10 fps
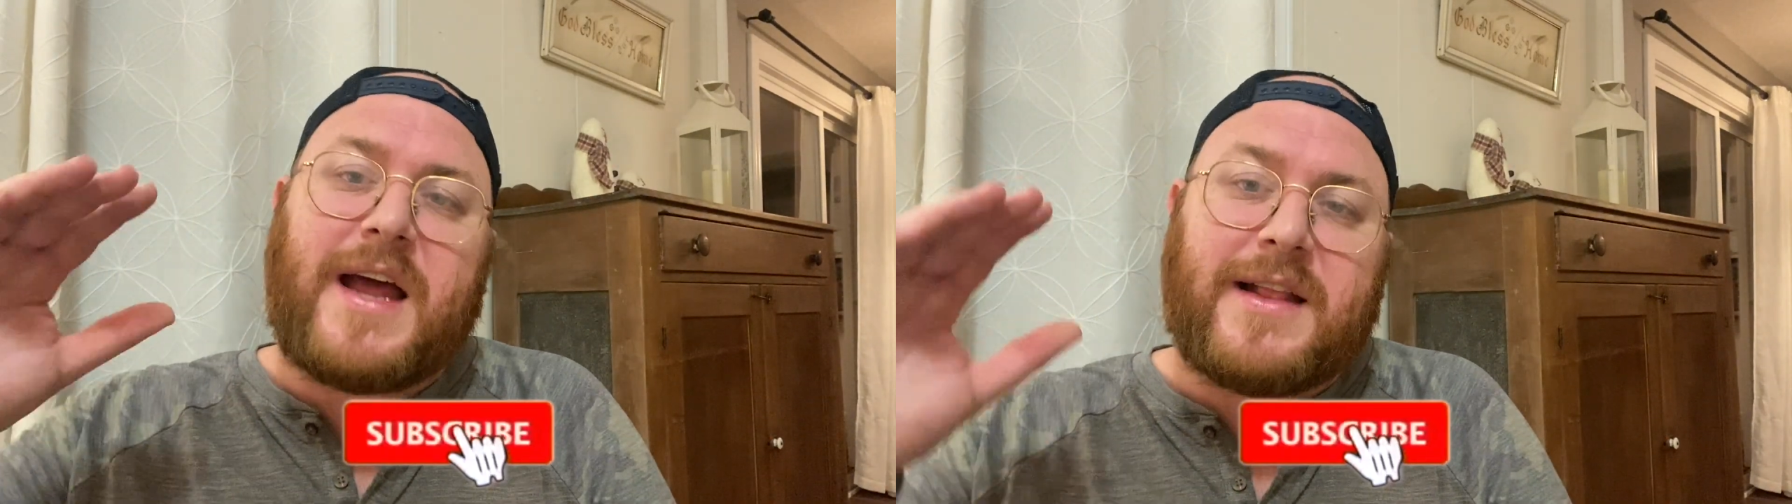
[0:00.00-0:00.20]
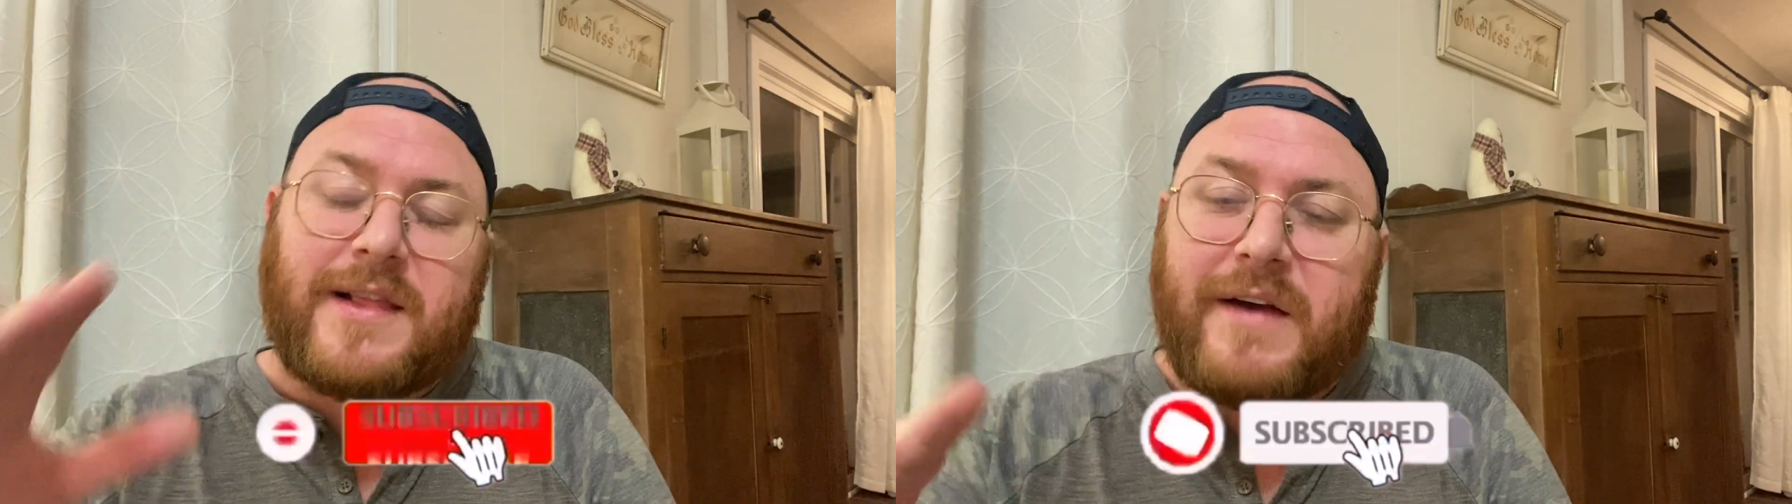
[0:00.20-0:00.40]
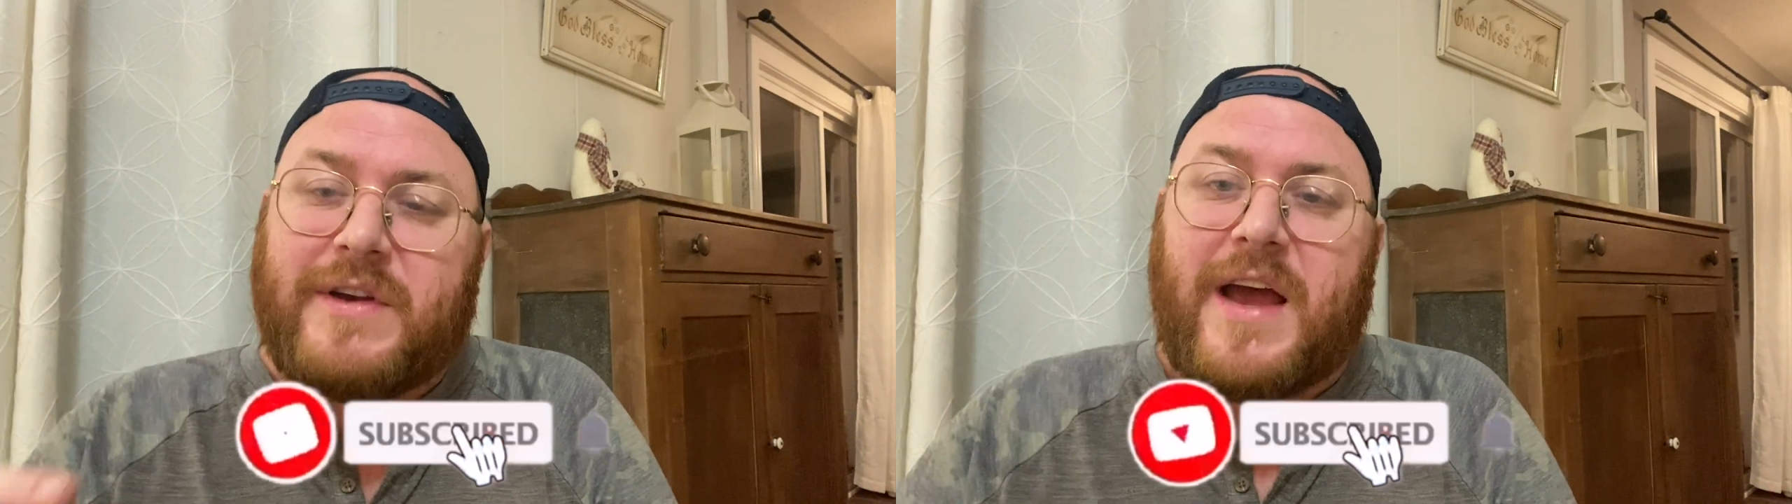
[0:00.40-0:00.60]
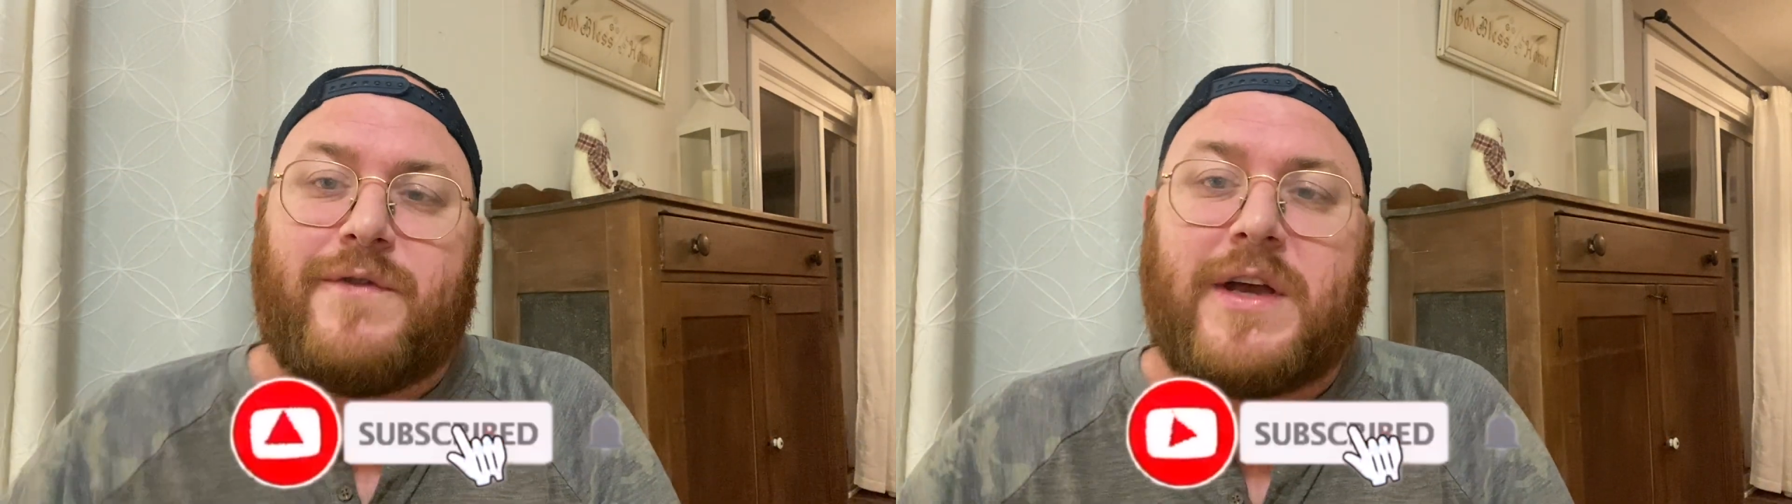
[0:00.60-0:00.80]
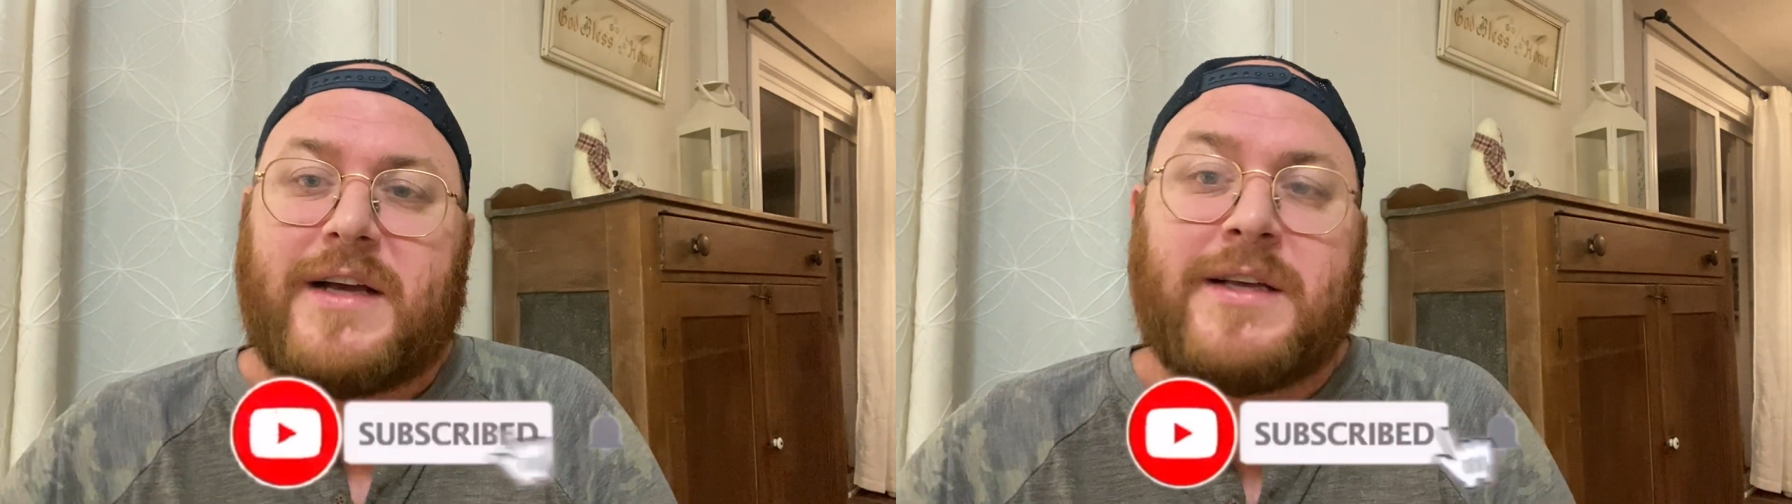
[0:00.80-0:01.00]
I'd love to
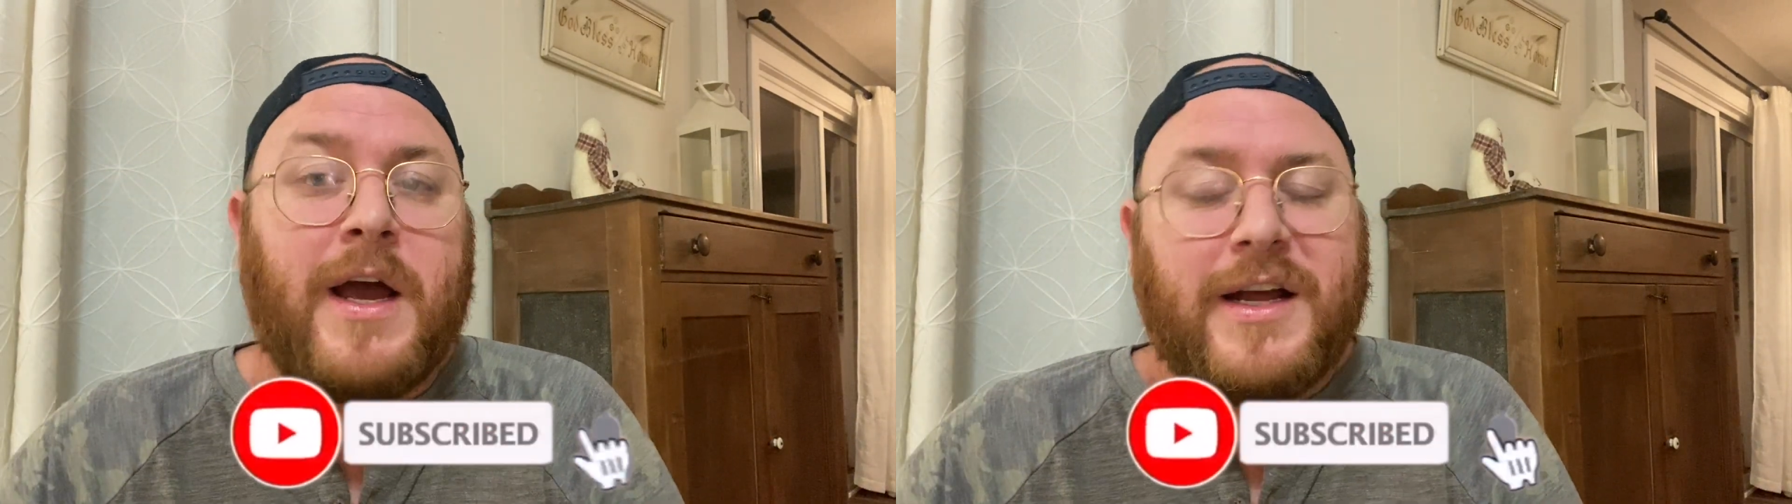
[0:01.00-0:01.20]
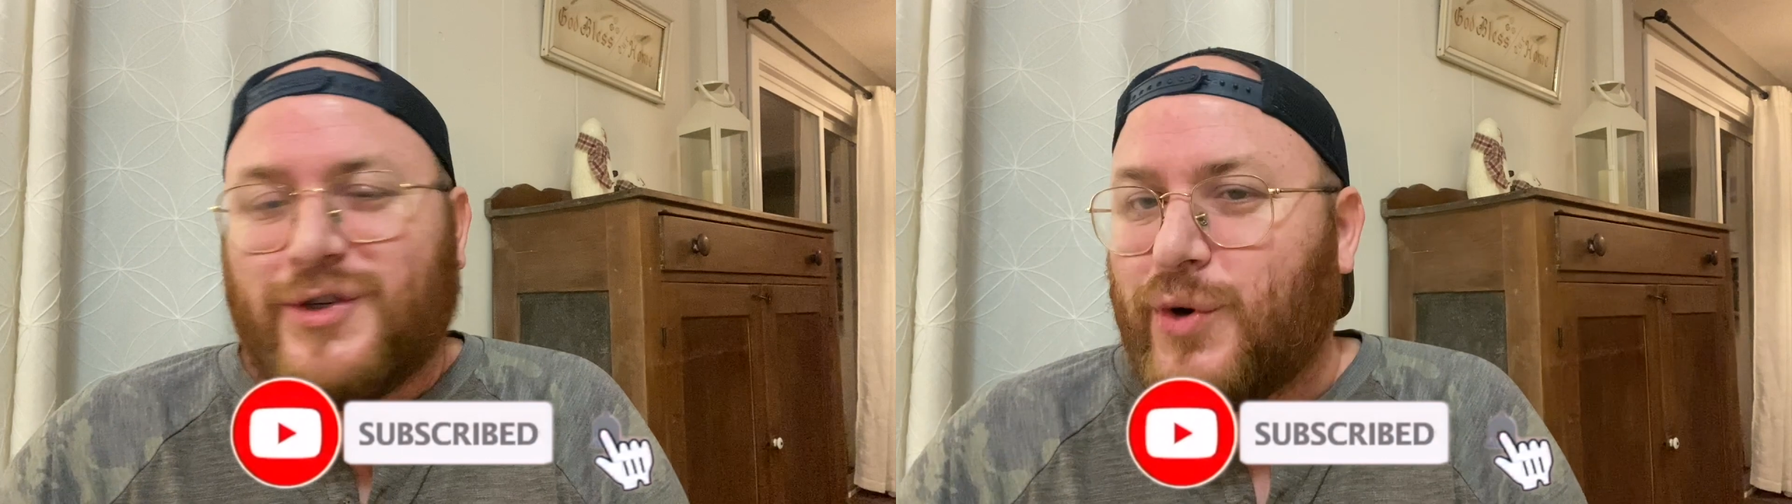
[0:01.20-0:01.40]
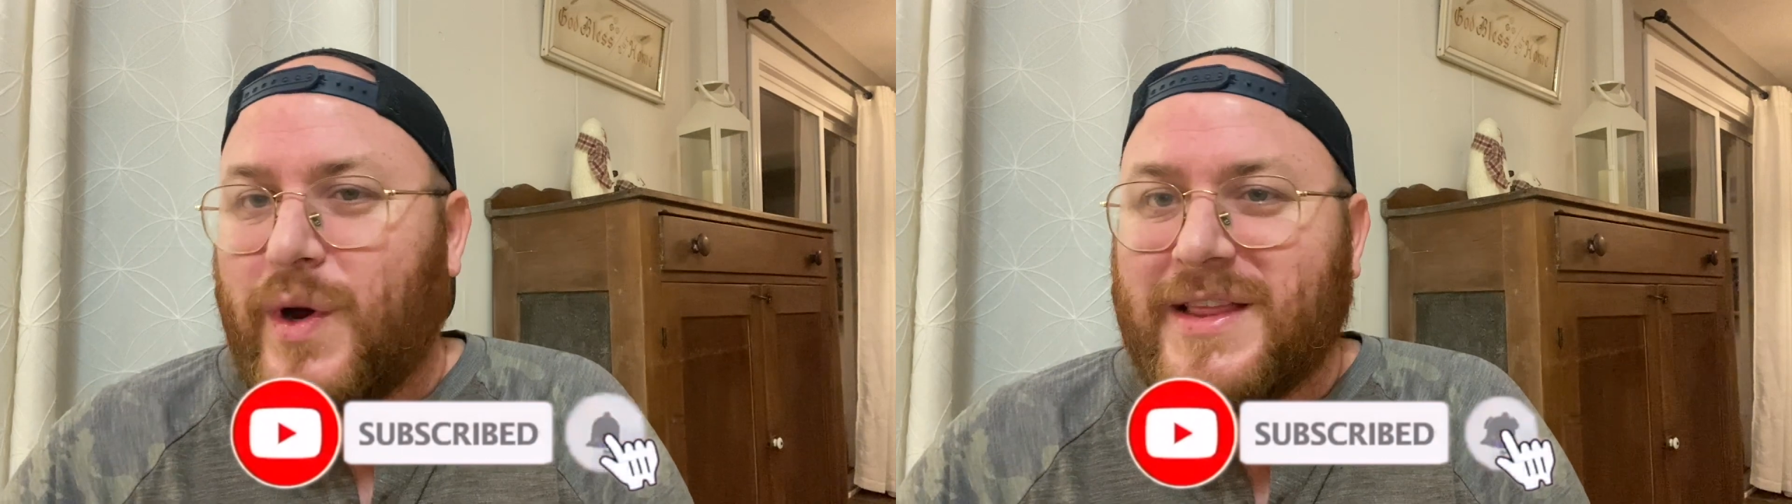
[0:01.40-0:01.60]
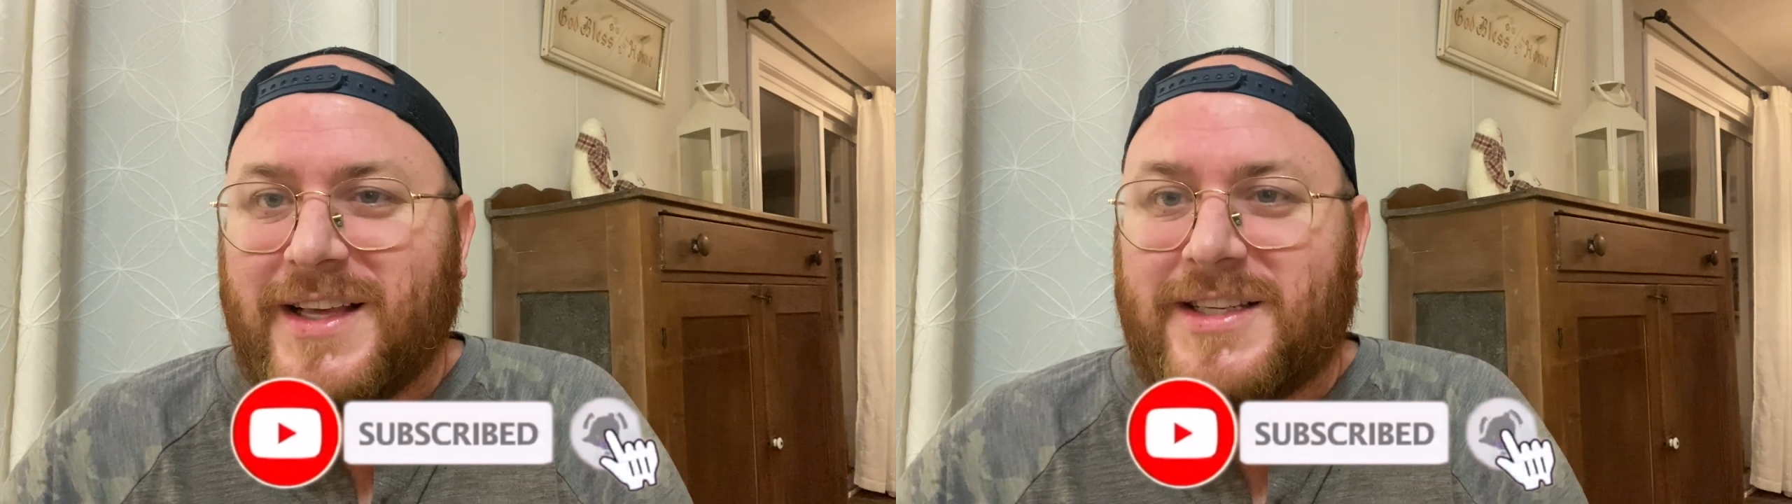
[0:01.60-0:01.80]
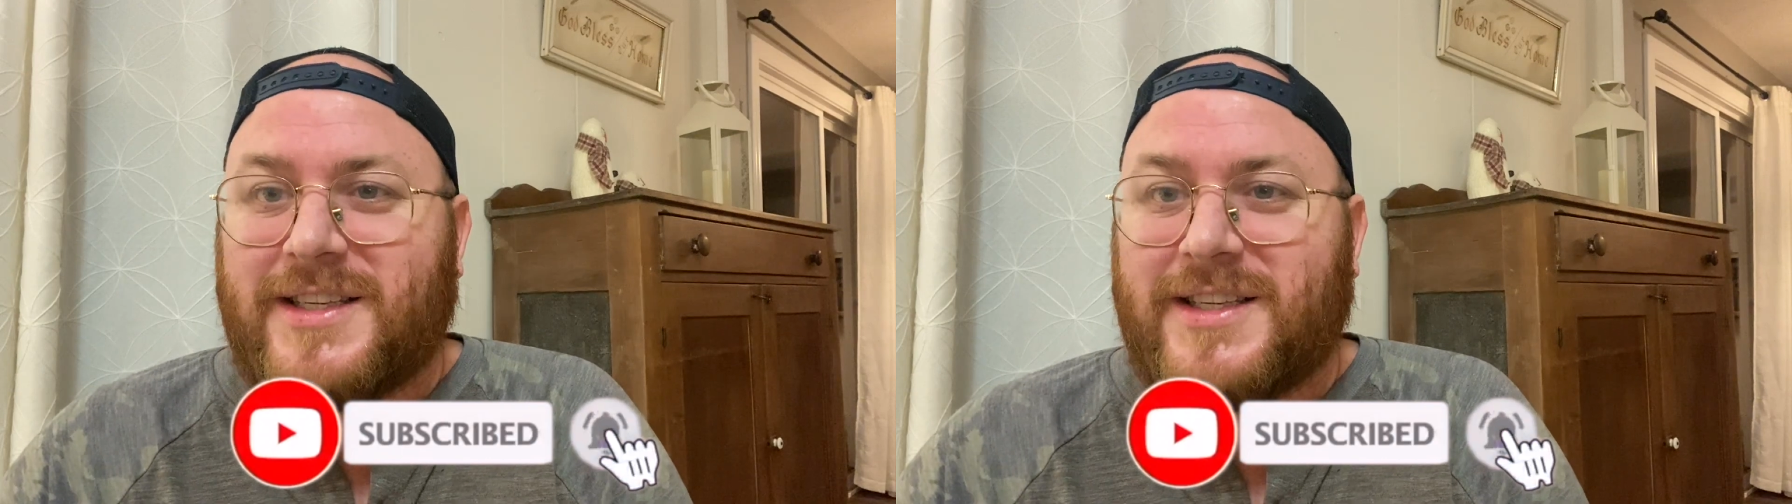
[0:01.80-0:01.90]
have you guys join this